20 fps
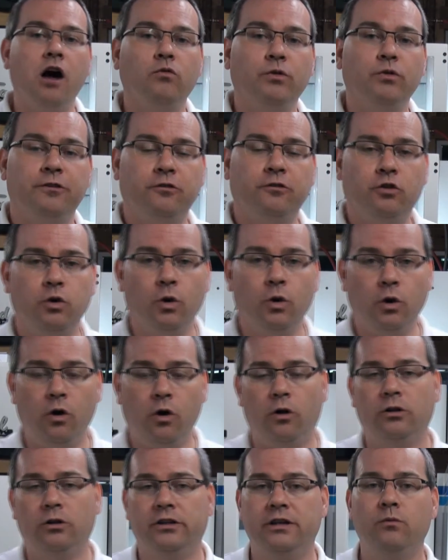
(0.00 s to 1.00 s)
with tool
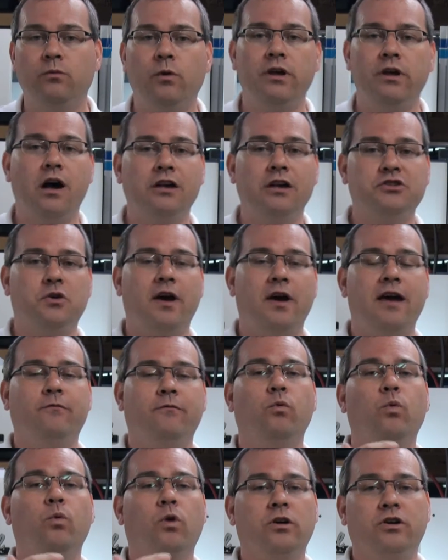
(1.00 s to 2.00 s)
holding, we also
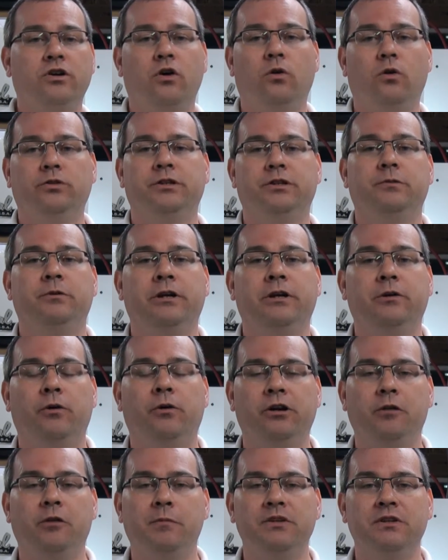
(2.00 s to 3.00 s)
have work holding
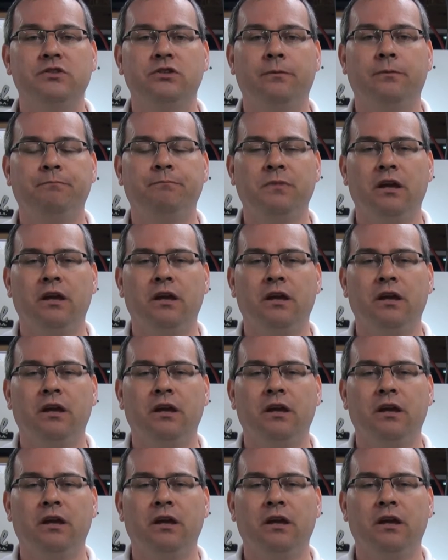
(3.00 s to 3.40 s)
requirements.